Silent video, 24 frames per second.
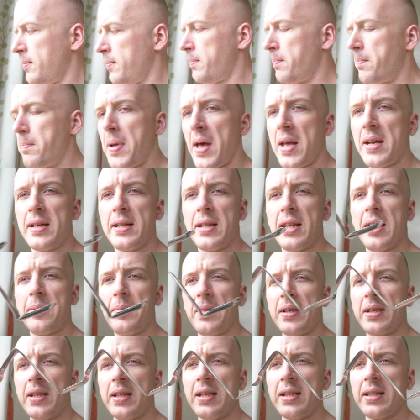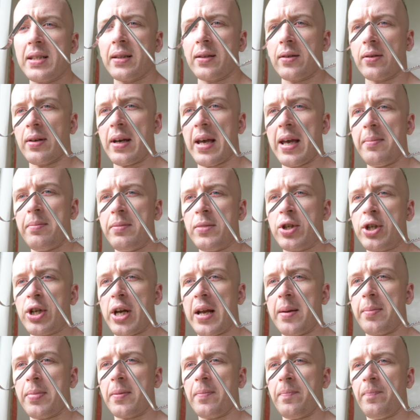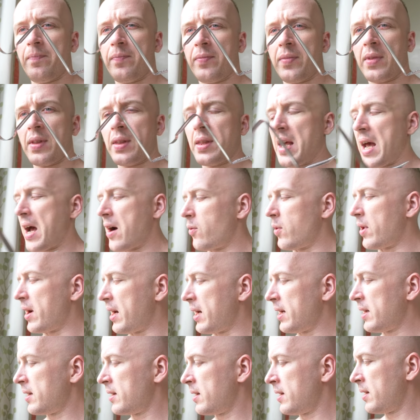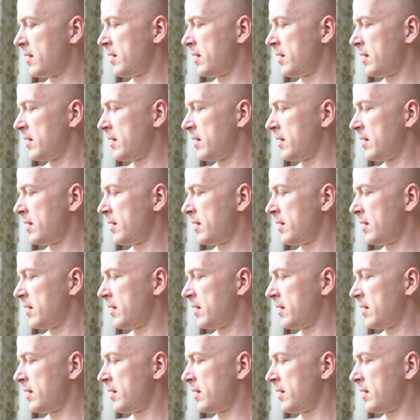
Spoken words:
bend them into this little M shape. That way